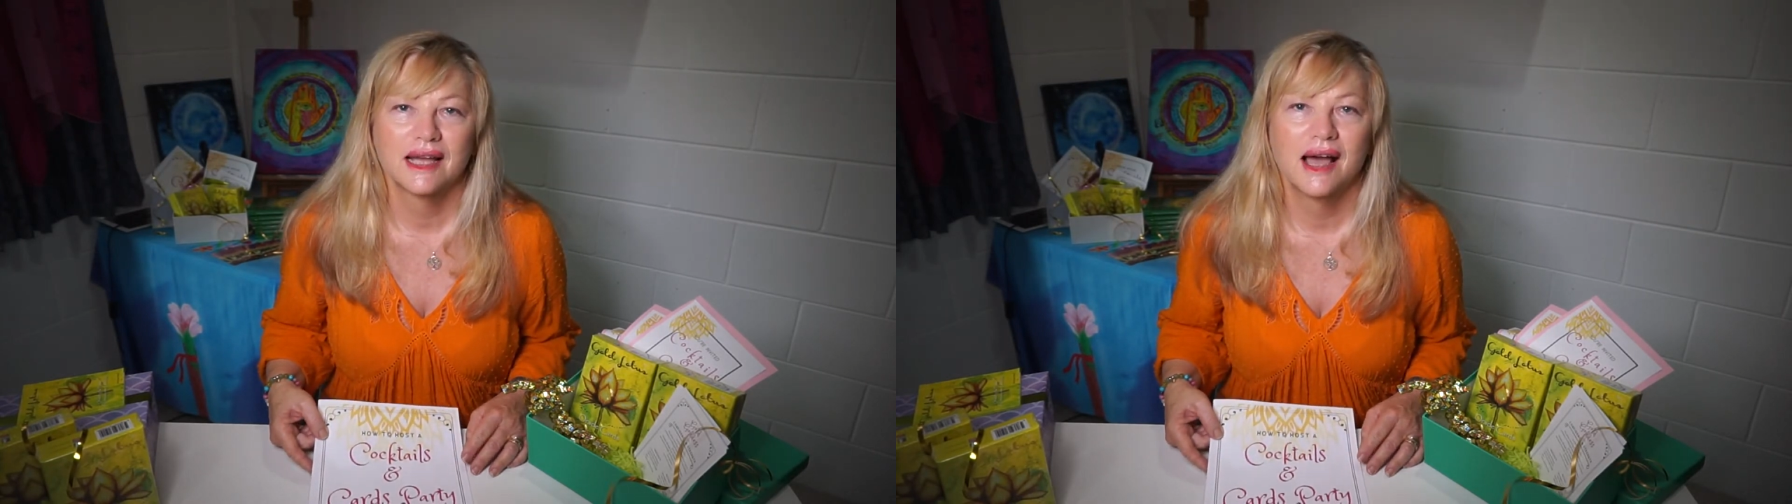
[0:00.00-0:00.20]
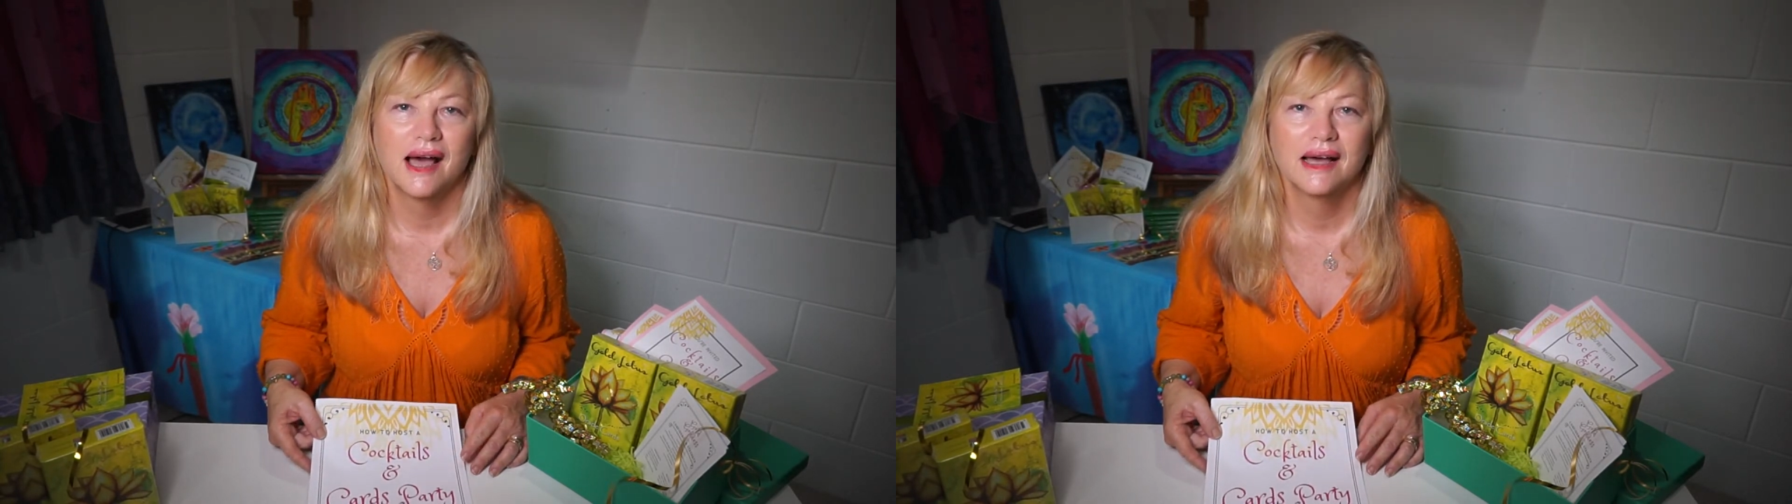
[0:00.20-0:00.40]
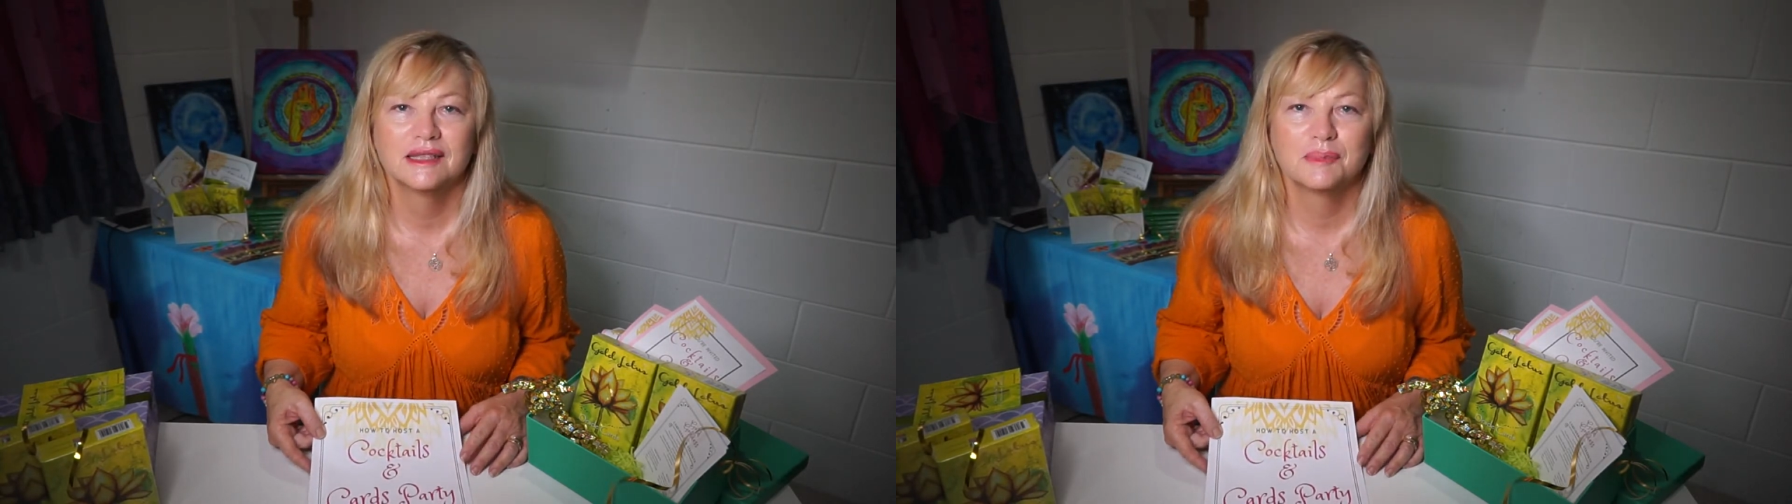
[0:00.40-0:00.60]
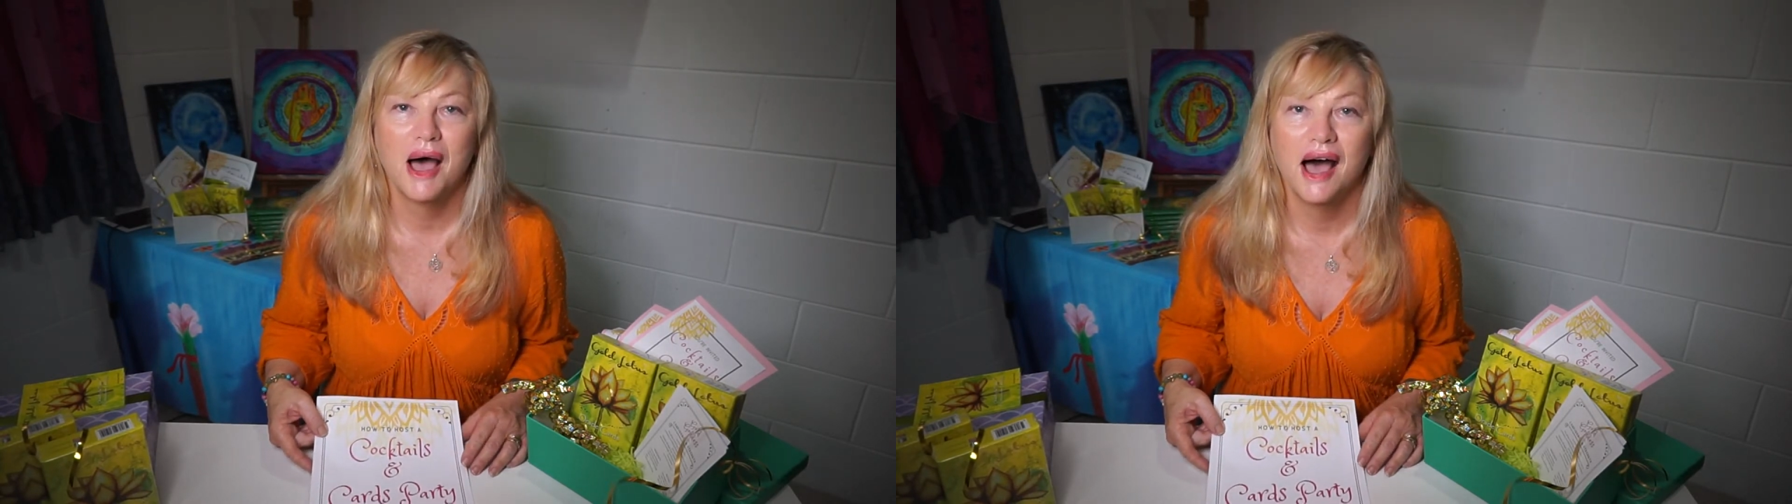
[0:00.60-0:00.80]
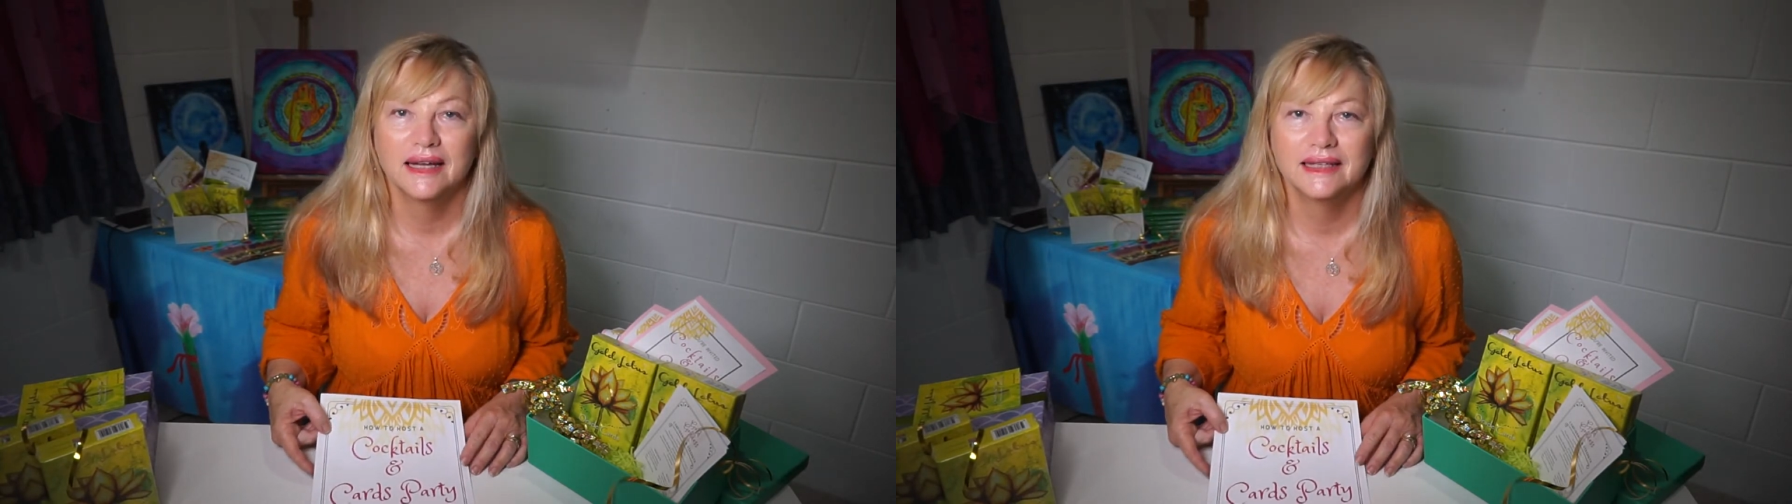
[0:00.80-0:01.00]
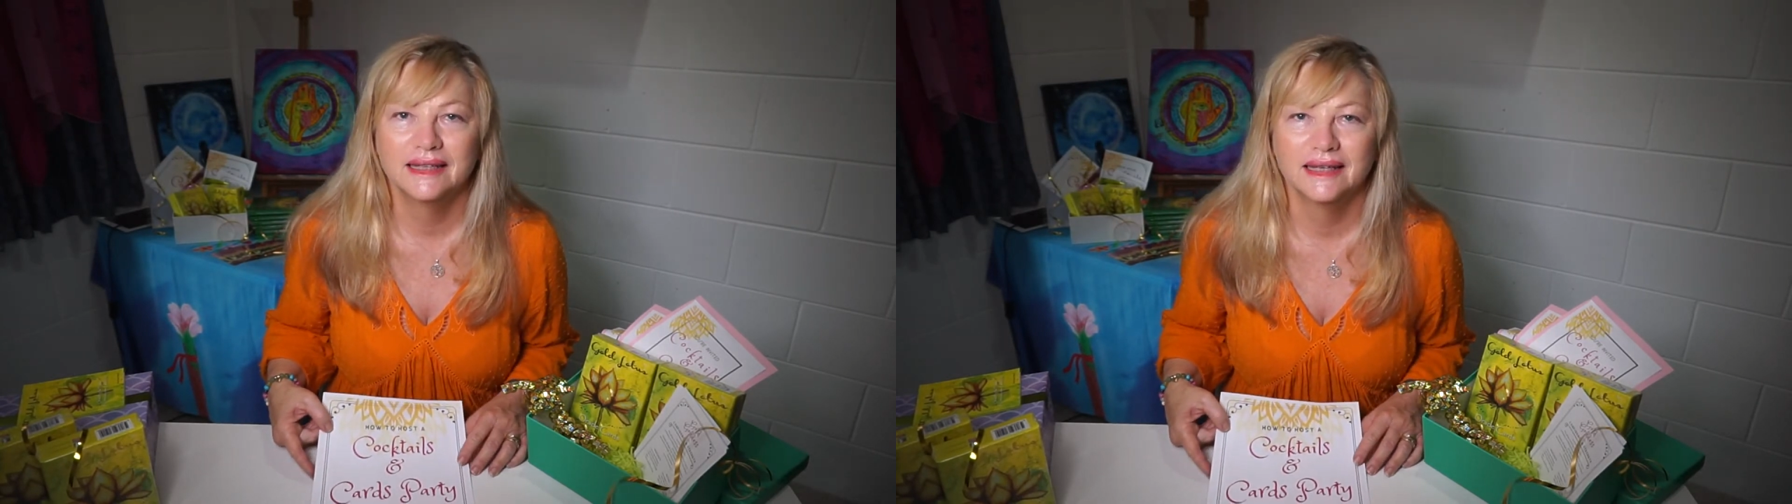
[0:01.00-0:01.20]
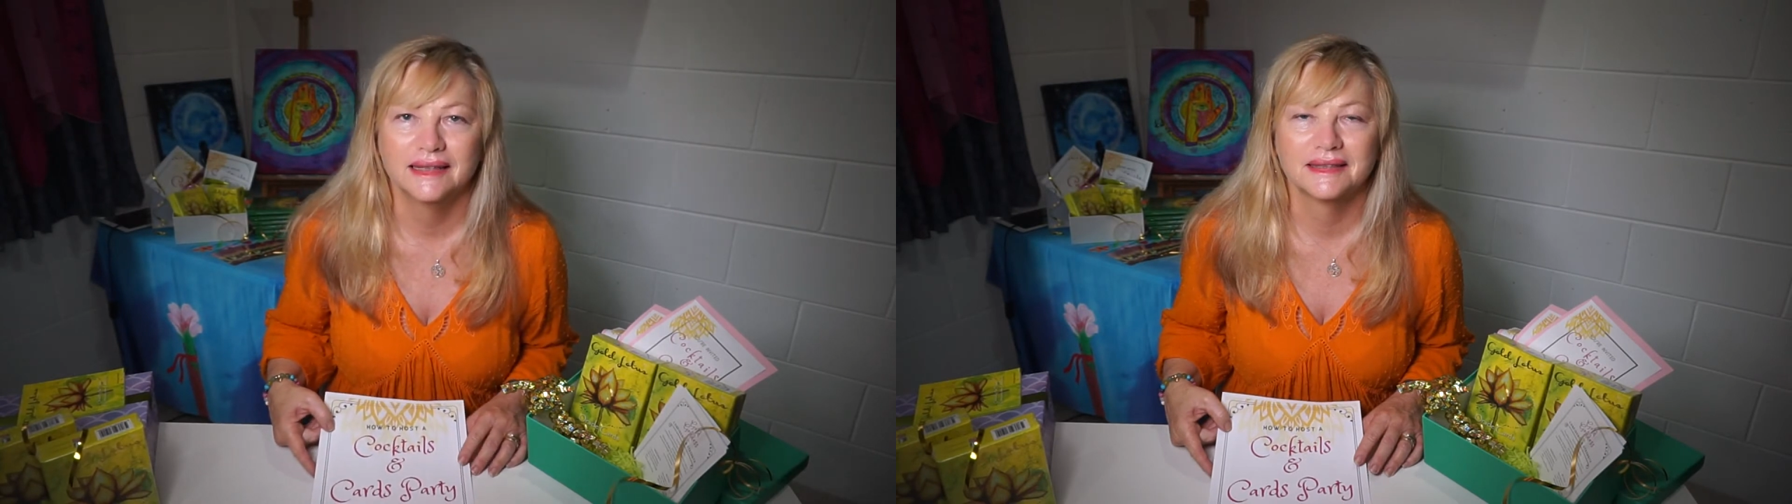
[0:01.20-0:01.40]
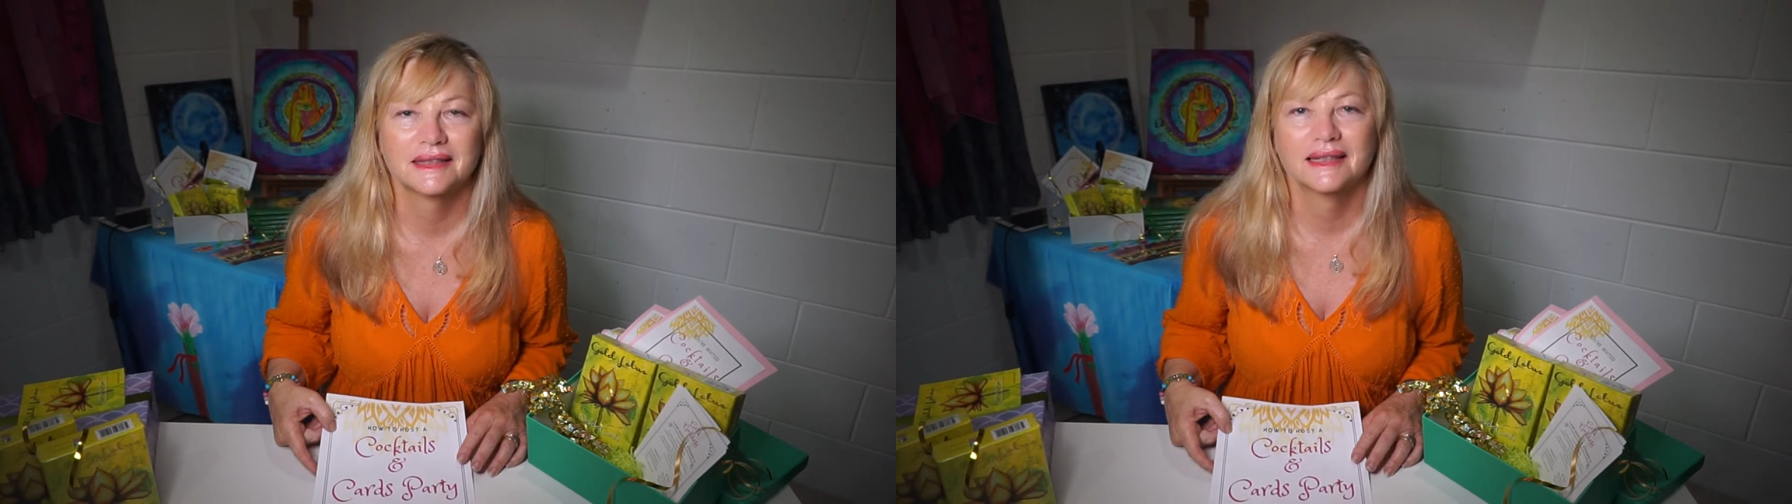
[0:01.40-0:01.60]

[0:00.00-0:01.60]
cards party kit.